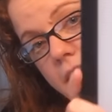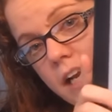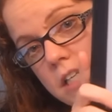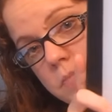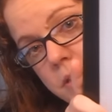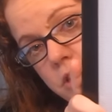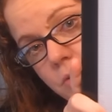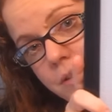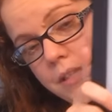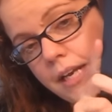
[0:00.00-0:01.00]
got his picture
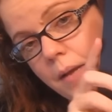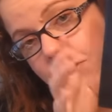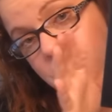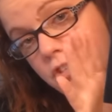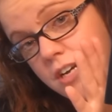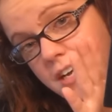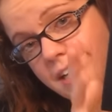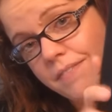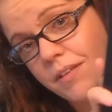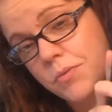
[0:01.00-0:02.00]
with it, and I'm going to try
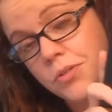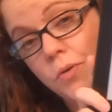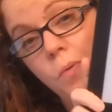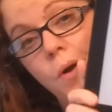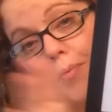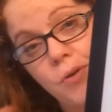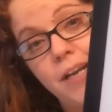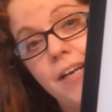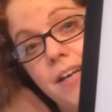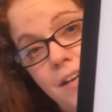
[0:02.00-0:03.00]
if he will
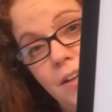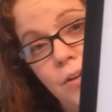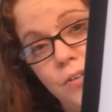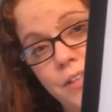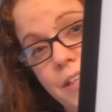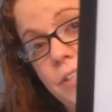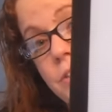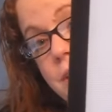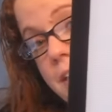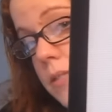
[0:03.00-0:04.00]
cooperate along the years
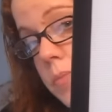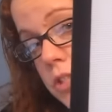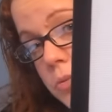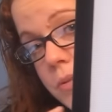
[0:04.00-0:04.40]
to get his picture